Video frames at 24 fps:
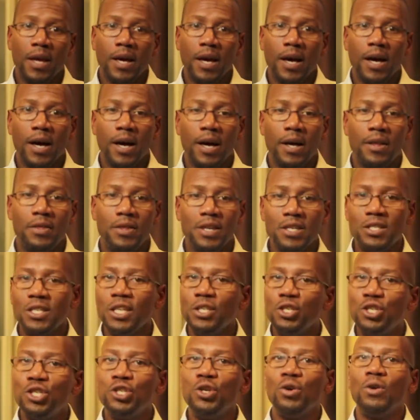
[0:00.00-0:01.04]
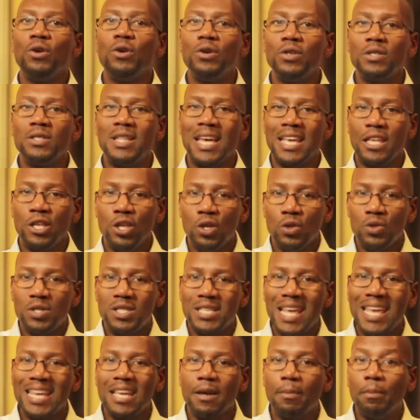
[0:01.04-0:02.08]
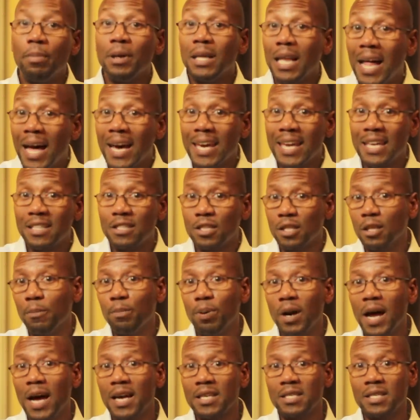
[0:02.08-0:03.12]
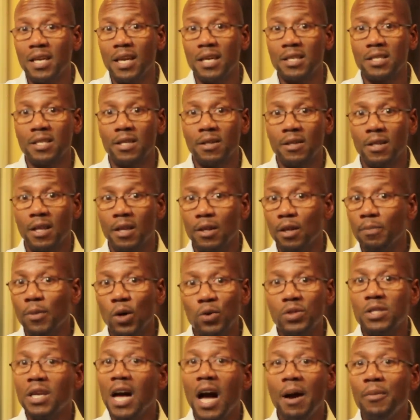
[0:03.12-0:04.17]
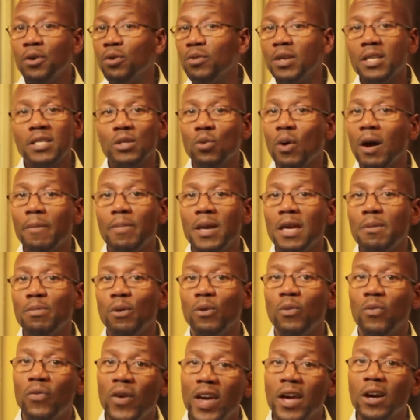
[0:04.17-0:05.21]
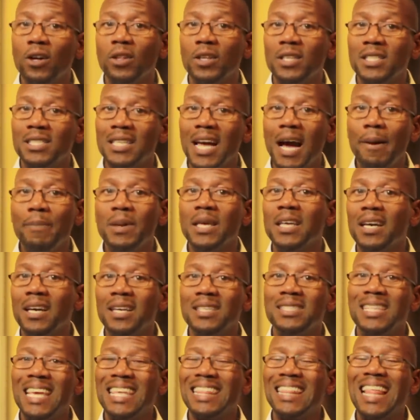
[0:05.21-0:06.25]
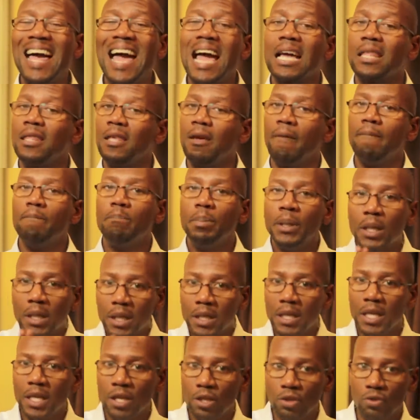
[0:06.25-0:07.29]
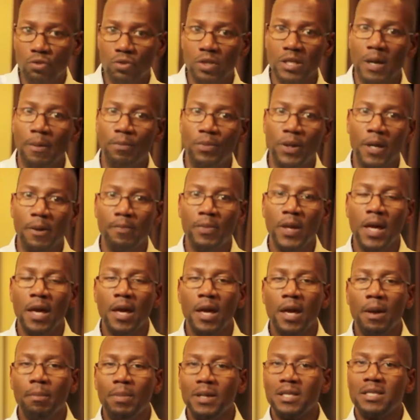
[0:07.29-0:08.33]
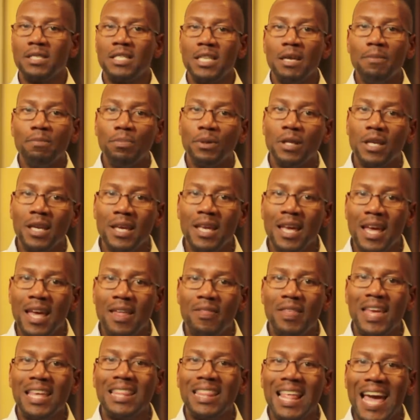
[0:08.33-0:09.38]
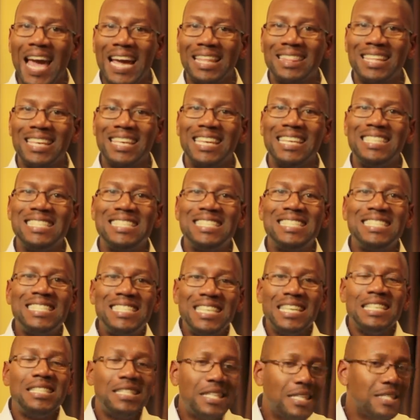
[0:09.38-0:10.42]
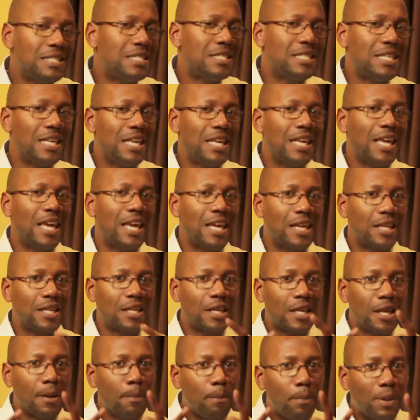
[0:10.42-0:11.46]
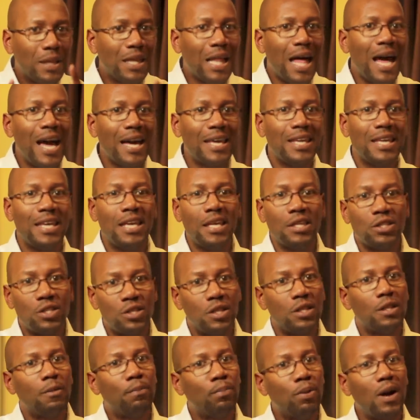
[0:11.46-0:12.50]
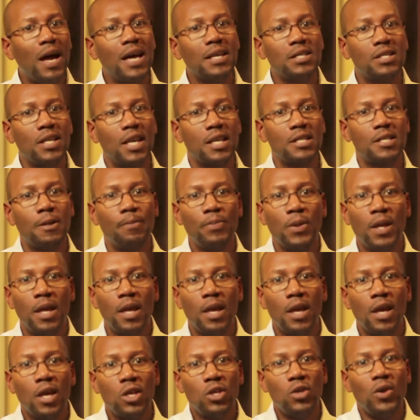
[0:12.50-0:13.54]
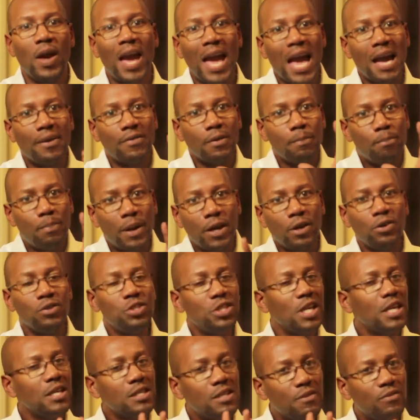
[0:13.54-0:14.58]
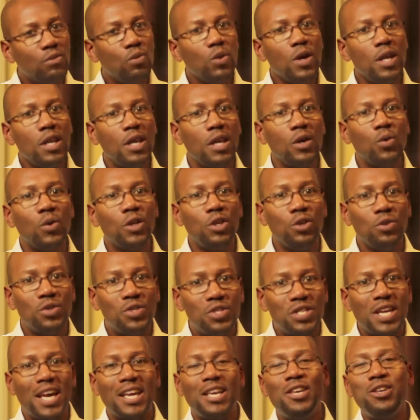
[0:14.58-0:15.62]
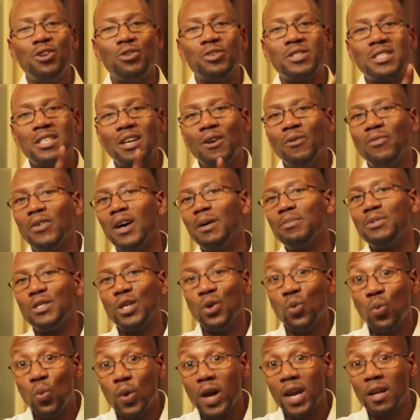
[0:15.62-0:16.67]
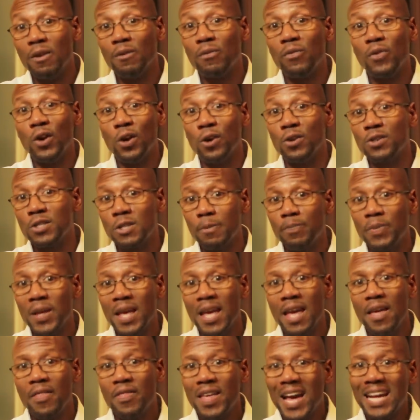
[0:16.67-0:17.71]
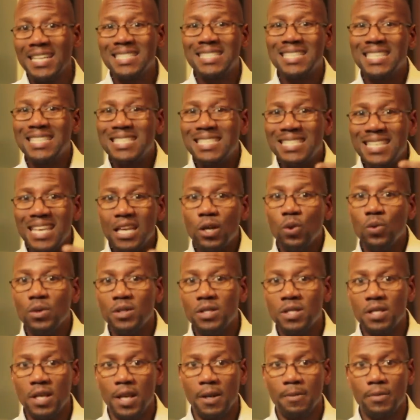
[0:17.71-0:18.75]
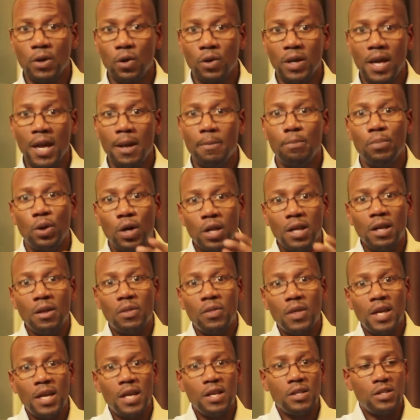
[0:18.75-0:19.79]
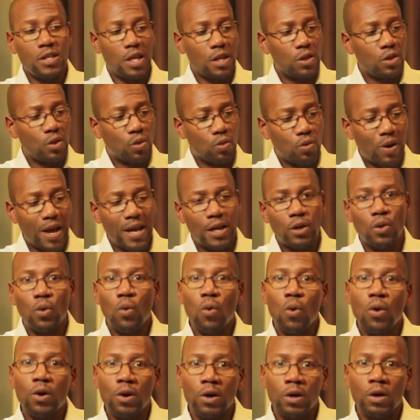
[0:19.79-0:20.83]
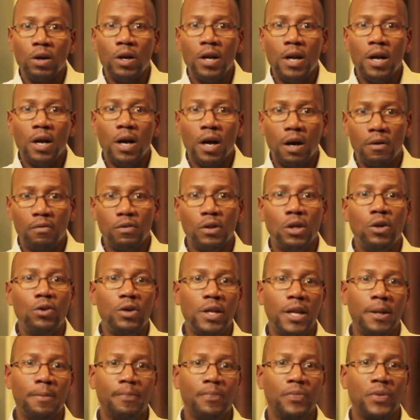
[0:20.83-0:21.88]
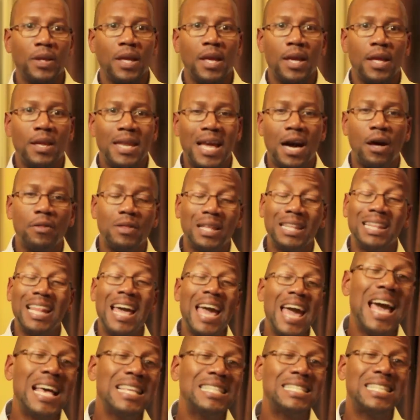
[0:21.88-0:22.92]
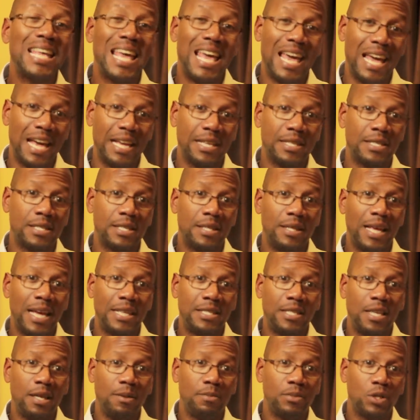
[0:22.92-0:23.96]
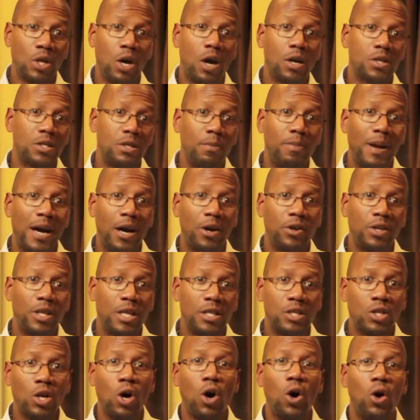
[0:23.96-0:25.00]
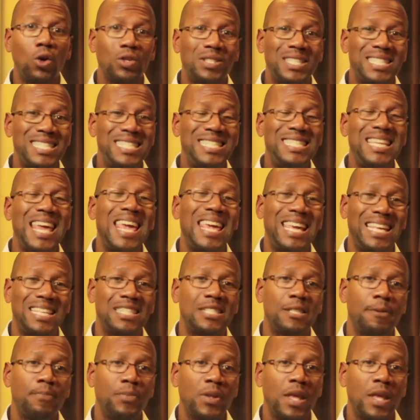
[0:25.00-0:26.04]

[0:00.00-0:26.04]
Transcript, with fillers: Uh, this ensures that you stay compliant to the process. The most common reason why people fail is not because they lack the ability to do something, but simply they lack the consistency in complying to the process. You have a better chance of winning when you set yourself up to win first. That's sequencing, okay? Putting things in the right order of learning. Now, the last S that Tim talks about is called stakes.